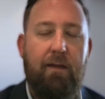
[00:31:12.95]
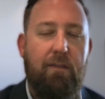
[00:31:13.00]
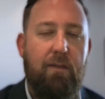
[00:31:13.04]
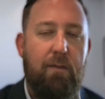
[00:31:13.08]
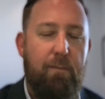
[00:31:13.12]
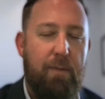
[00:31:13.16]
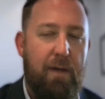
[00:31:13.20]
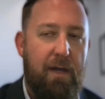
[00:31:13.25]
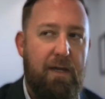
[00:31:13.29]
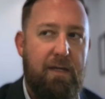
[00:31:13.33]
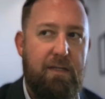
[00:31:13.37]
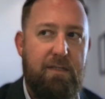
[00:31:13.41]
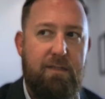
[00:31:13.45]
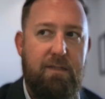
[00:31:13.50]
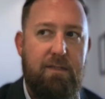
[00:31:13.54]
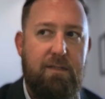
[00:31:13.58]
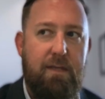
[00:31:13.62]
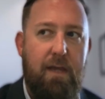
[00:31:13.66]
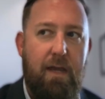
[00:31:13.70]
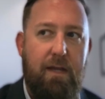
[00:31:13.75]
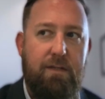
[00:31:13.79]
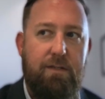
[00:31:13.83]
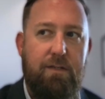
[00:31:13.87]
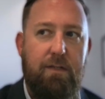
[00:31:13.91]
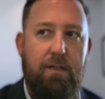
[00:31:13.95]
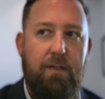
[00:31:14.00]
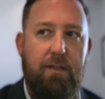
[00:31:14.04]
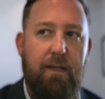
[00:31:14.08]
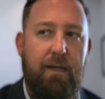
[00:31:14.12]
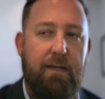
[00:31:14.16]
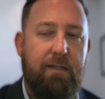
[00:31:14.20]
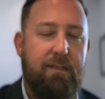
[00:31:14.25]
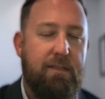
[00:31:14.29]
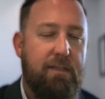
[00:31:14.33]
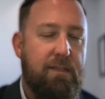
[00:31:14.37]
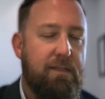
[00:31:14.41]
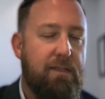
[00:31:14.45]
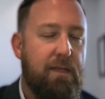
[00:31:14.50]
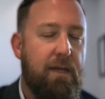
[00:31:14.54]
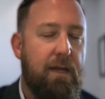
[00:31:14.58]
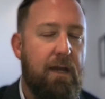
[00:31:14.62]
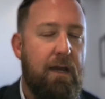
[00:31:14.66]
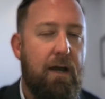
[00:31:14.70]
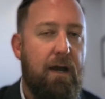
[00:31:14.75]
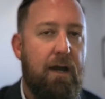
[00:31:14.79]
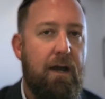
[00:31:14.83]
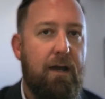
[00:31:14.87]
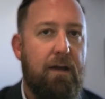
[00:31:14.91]
the best is actually Lexis
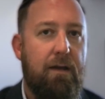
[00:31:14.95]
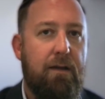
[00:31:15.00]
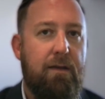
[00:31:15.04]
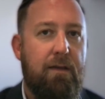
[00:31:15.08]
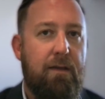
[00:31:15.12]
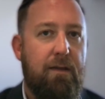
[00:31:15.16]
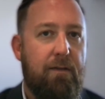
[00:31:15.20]
AI.